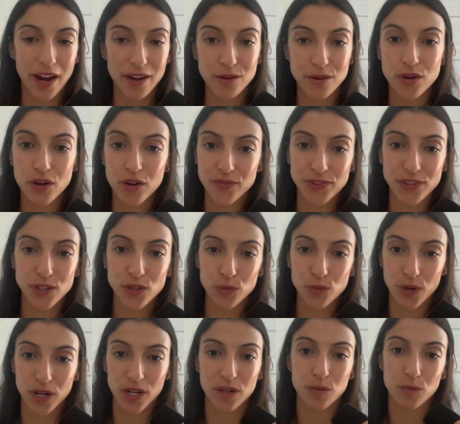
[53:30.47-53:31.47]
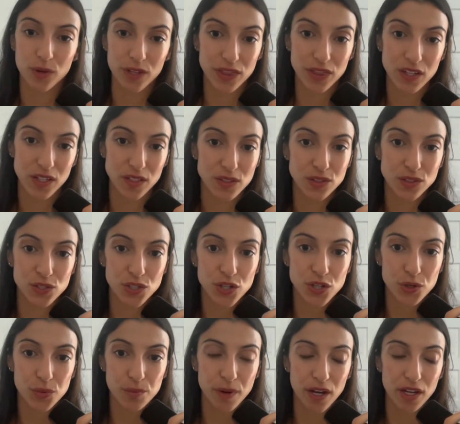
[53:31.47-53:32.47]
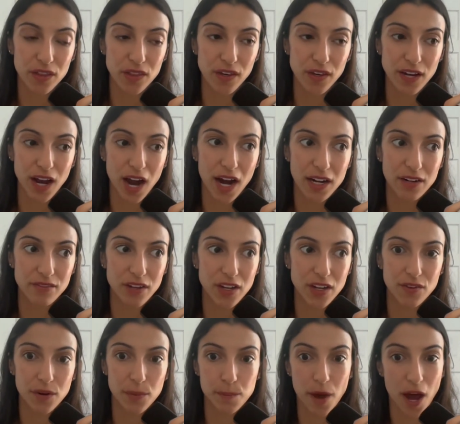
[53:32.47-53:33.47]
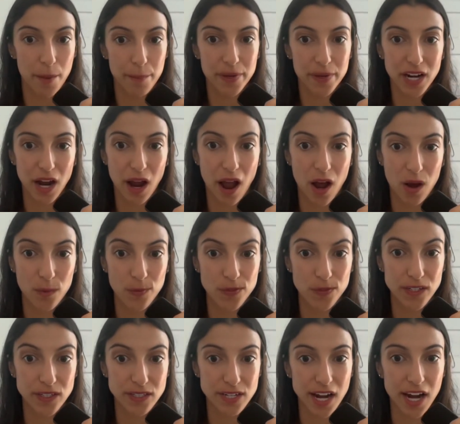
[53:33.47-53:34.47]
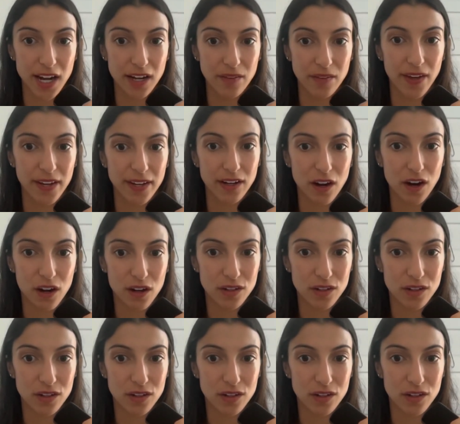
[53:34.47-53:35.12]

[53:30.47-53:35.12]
don't know if you work with this too, but like kind of even mapping out the day, like